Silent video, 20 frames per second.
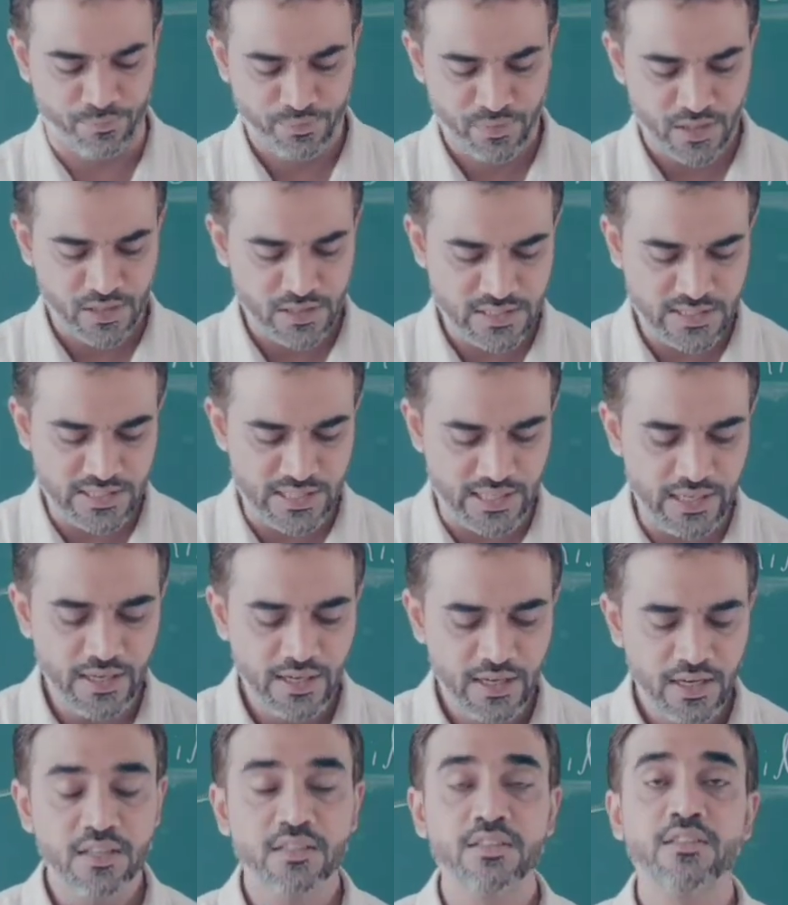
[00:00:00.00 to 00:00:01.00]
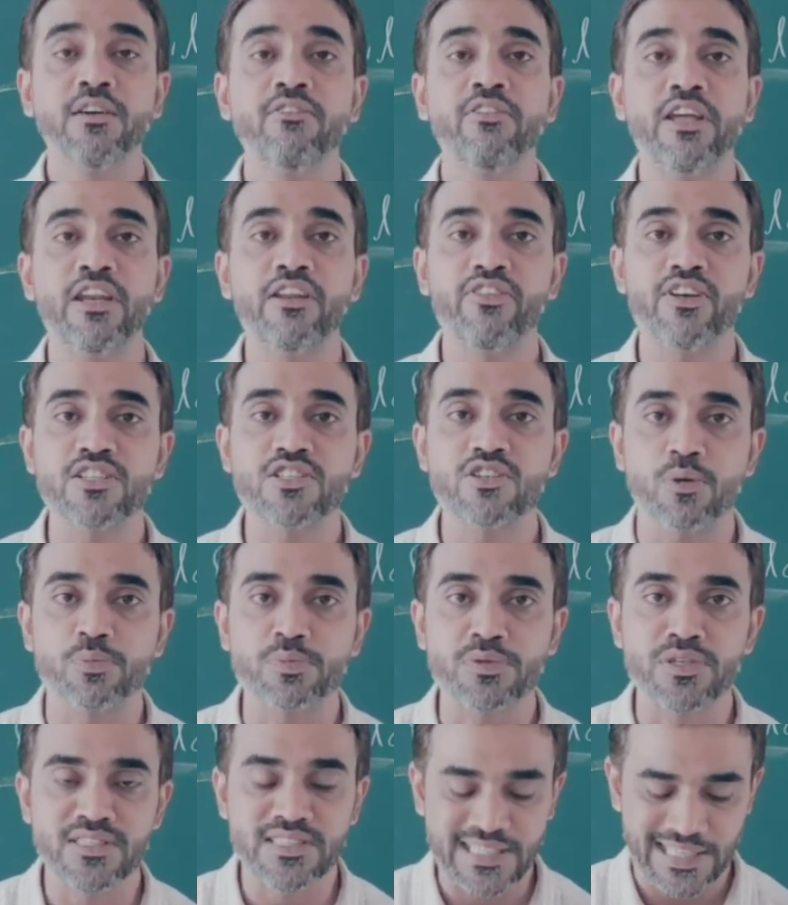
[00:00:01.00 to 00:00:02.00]
See, the very first
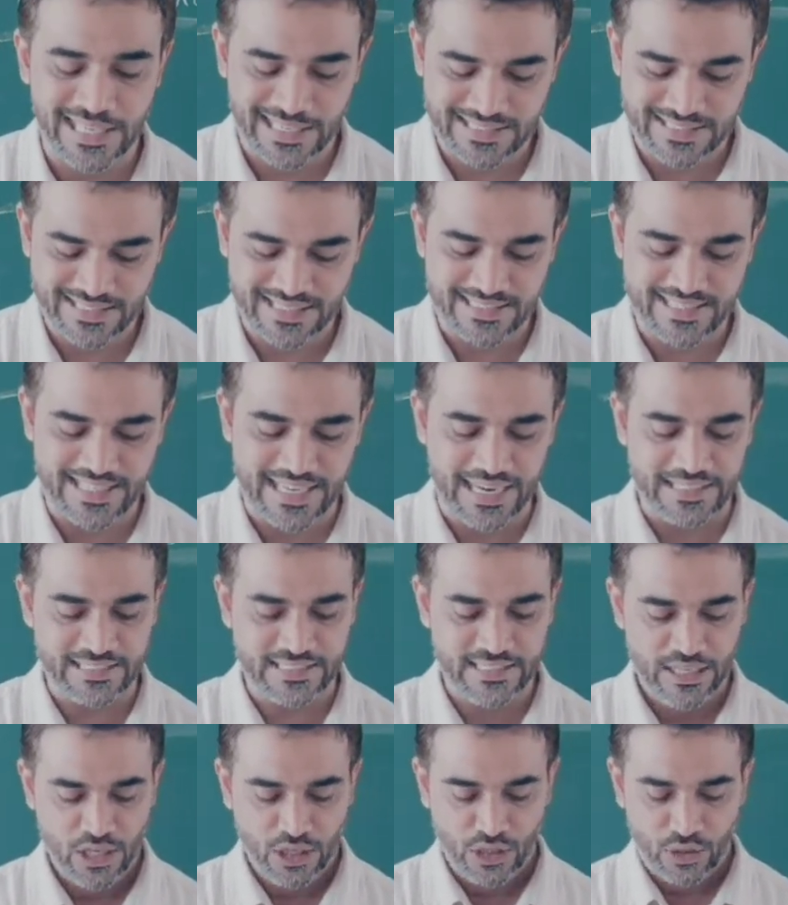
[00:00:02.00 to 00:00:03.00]
option says is that,